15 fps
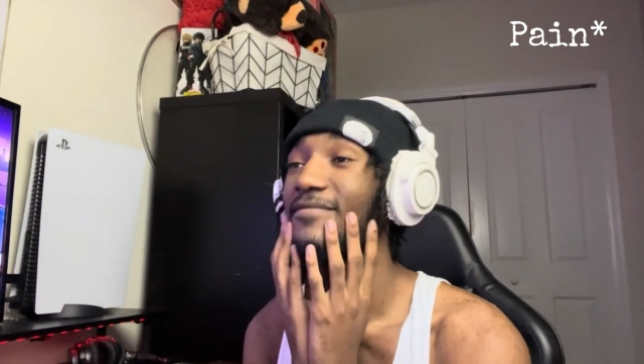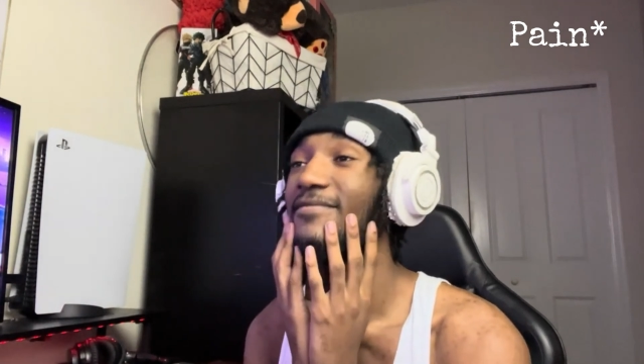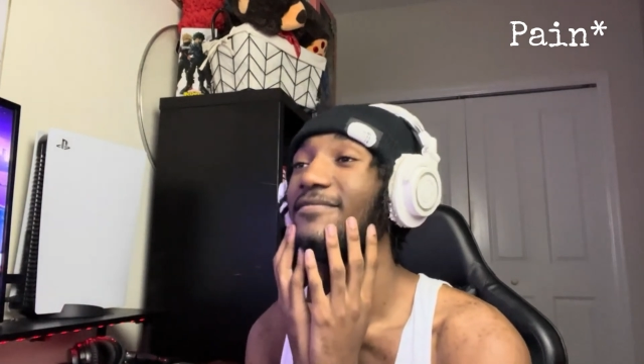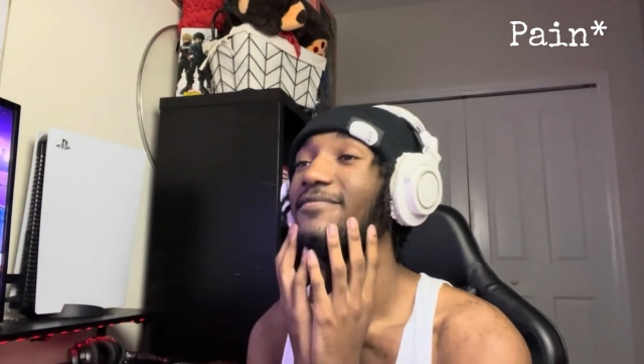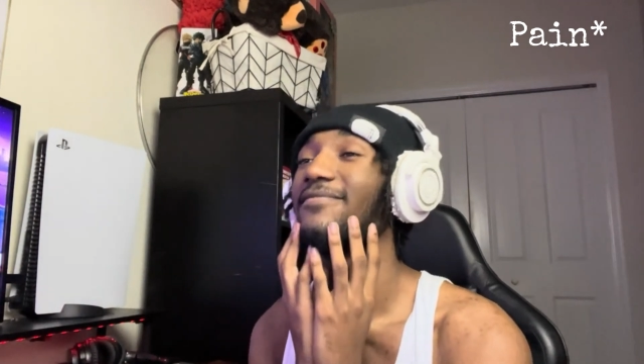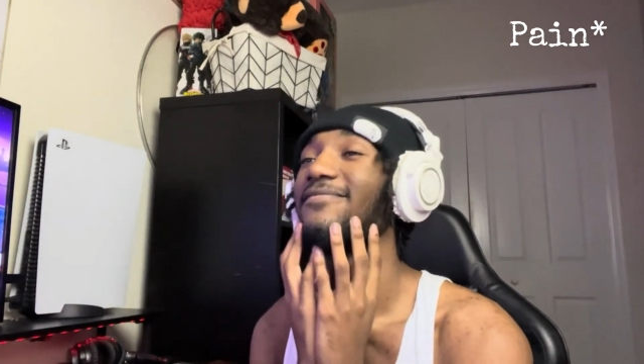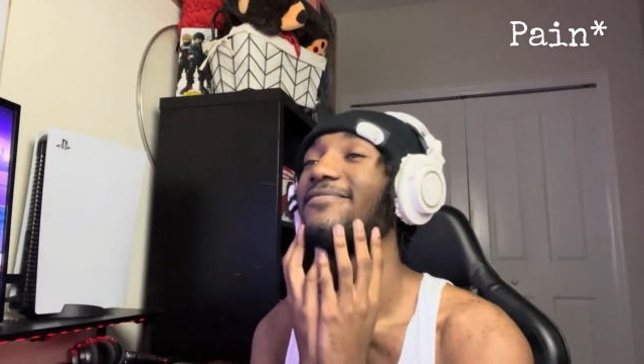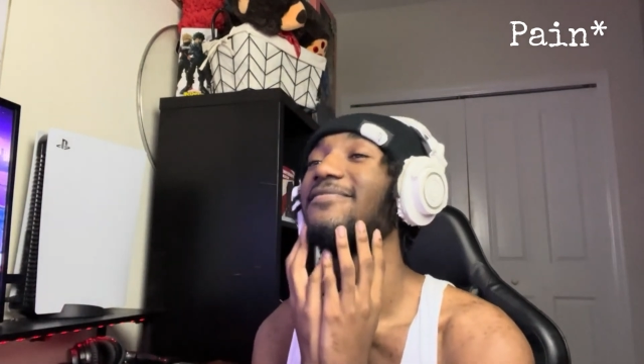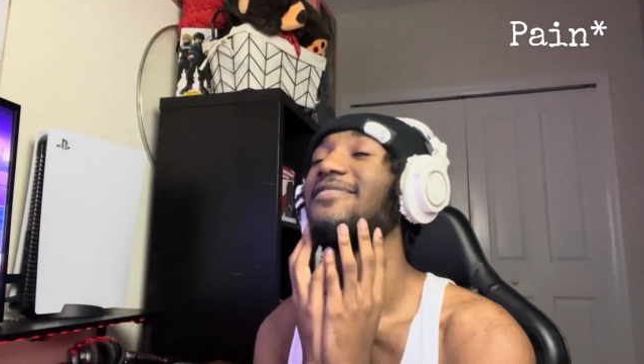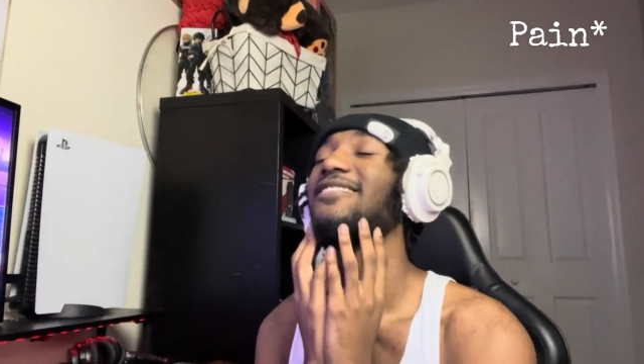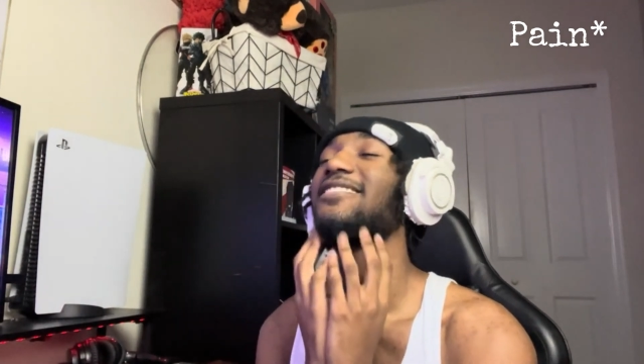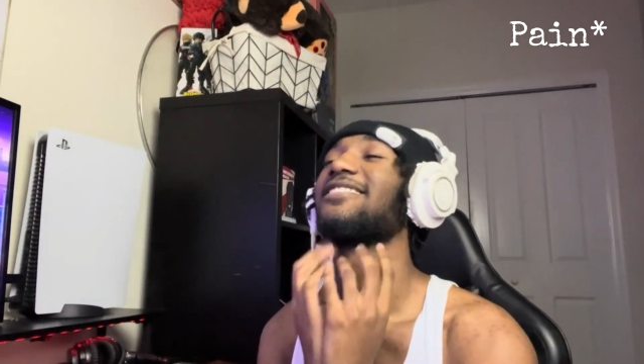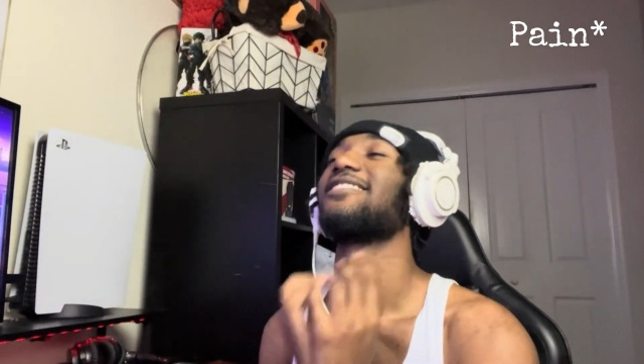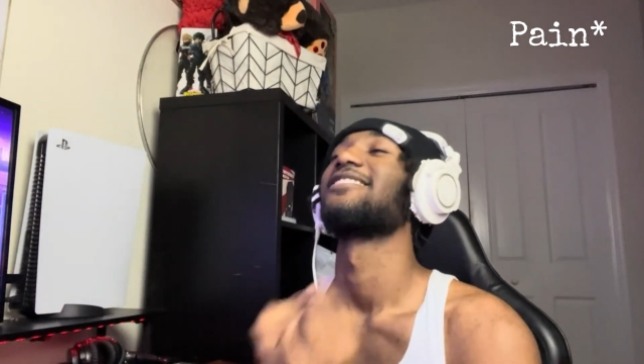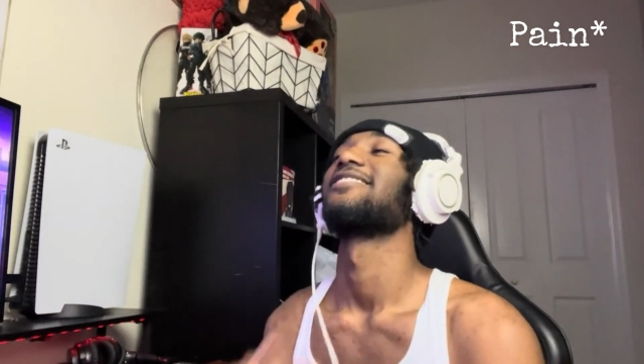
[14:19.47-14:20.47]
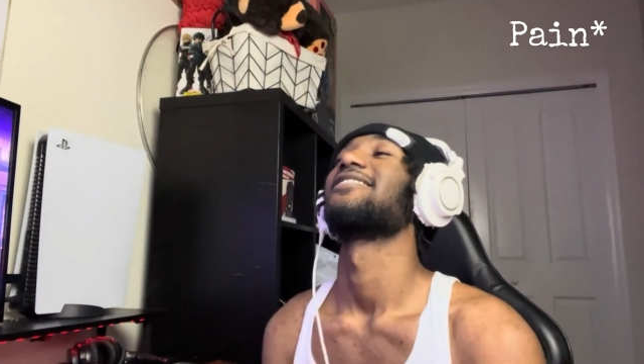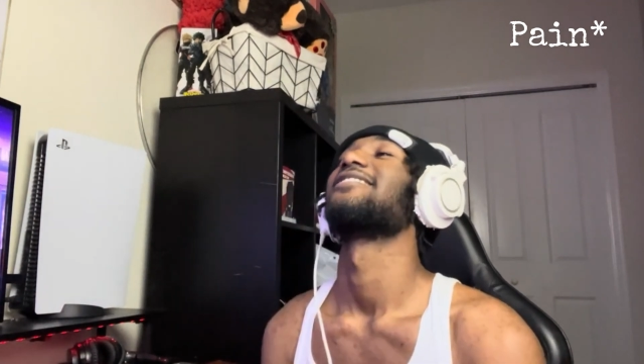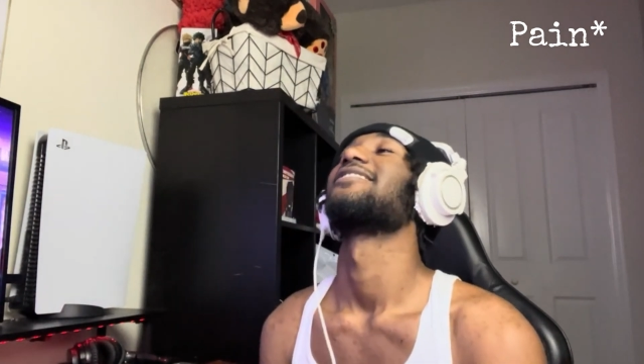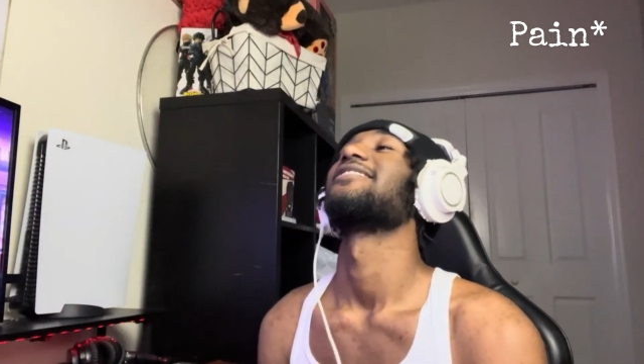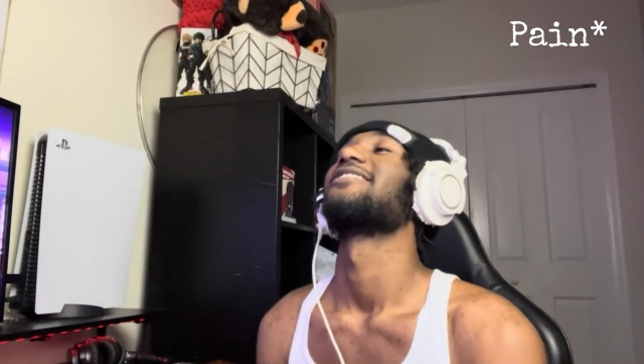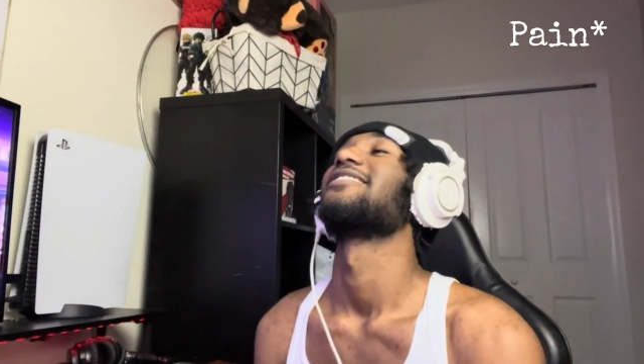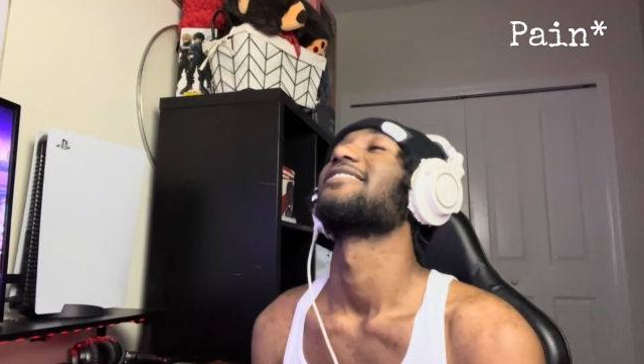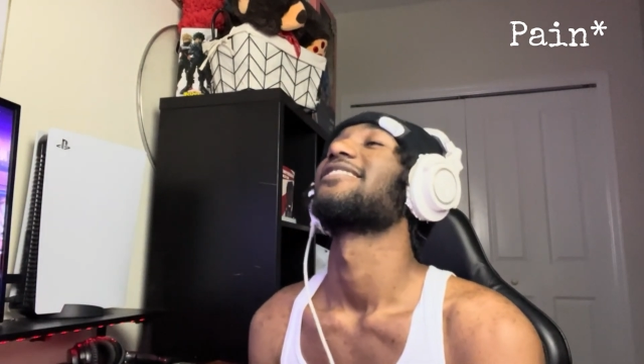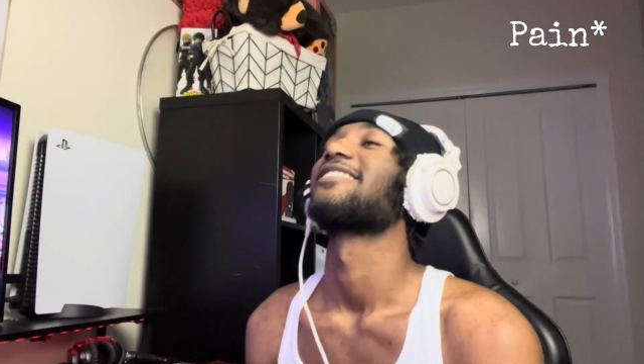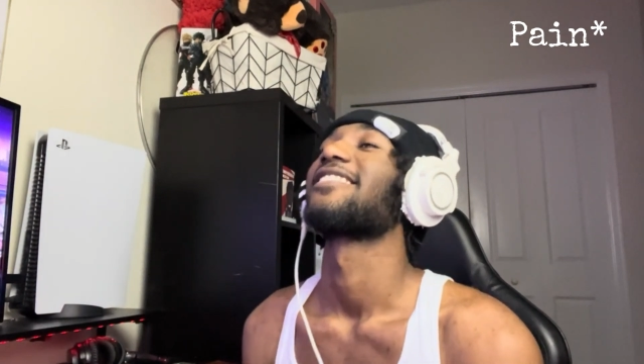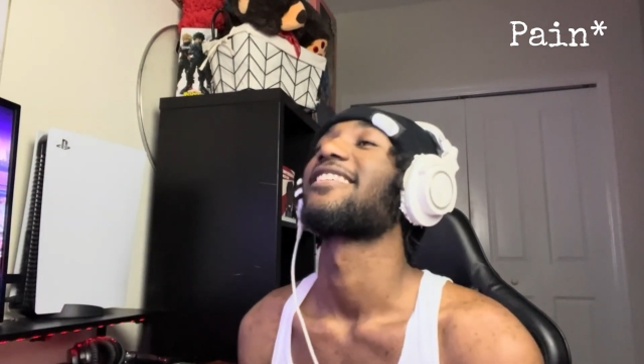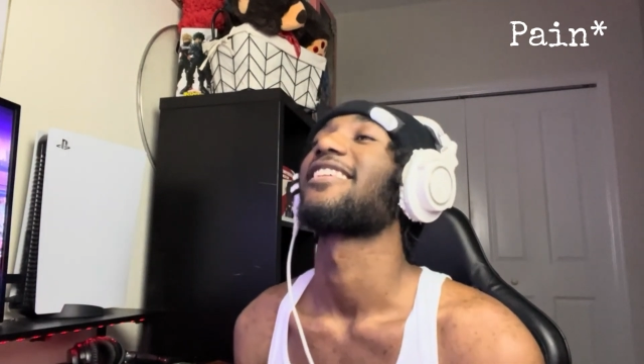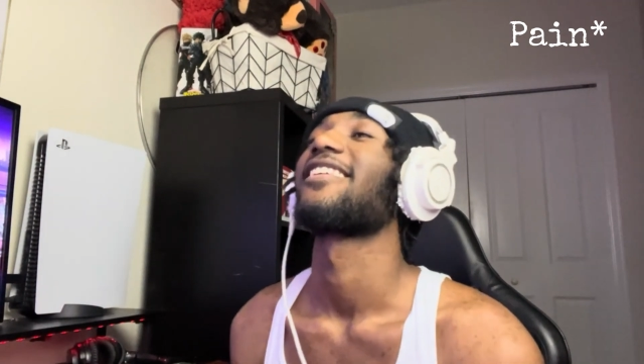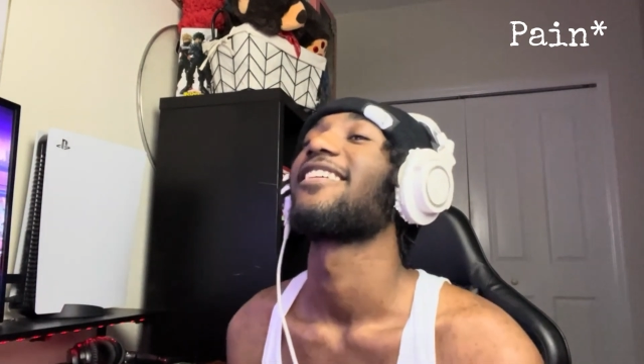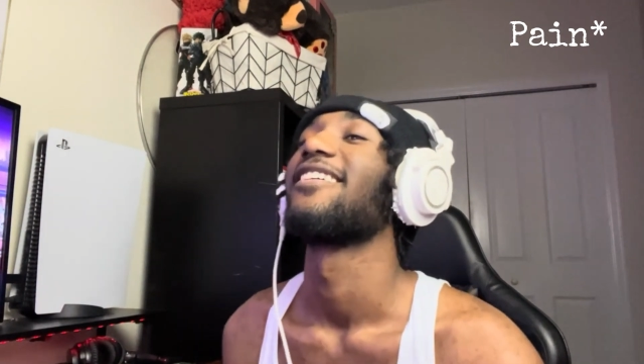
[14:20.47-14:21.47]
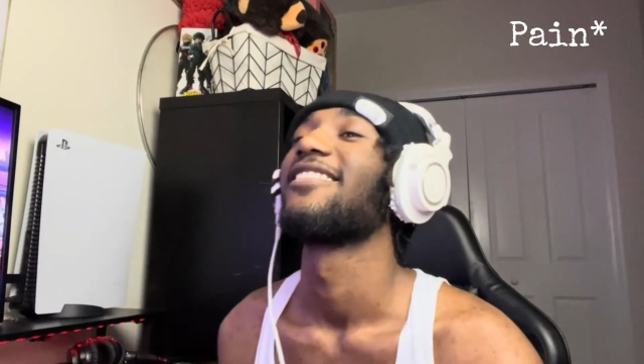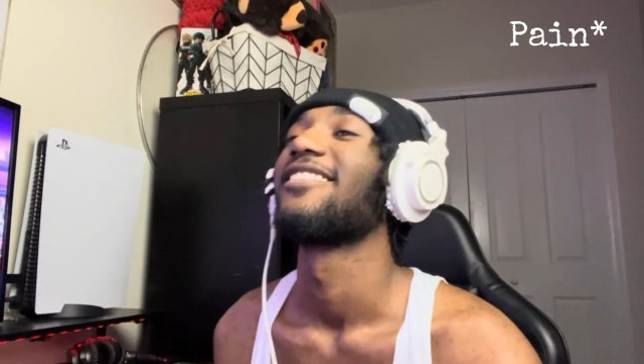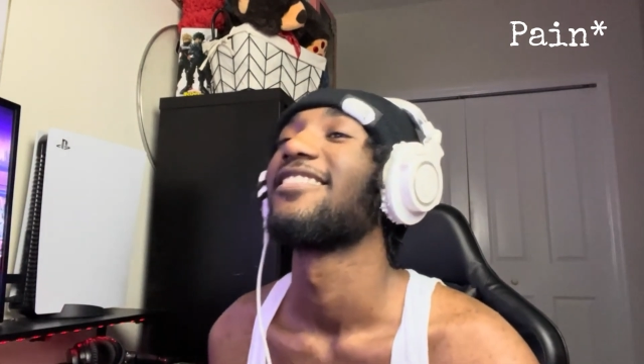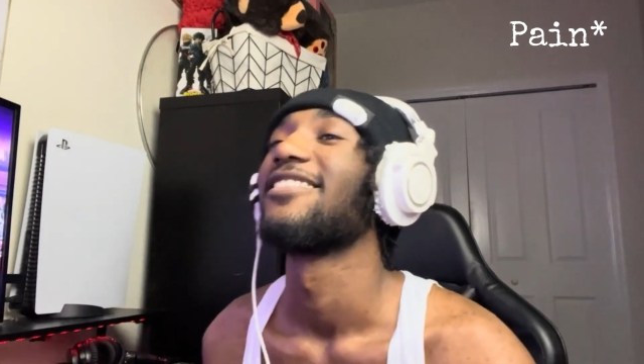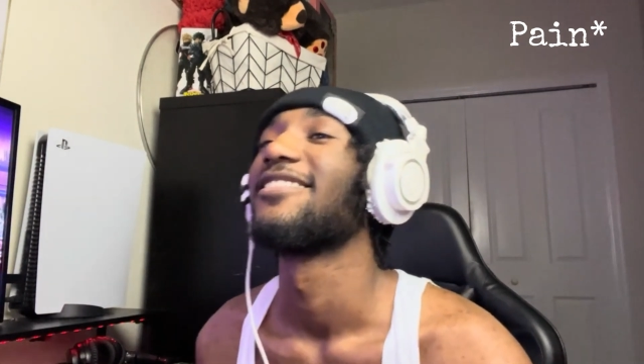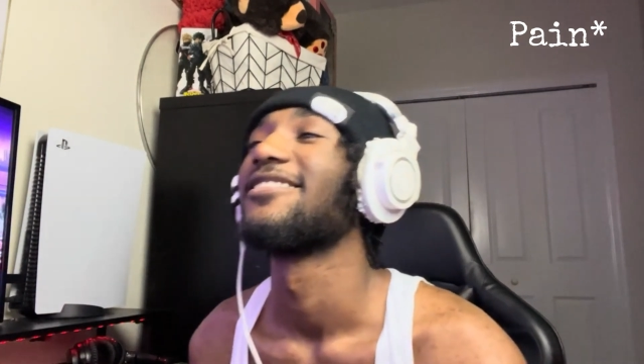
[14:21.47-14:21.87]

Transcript: So I'm gonna do a dank meme,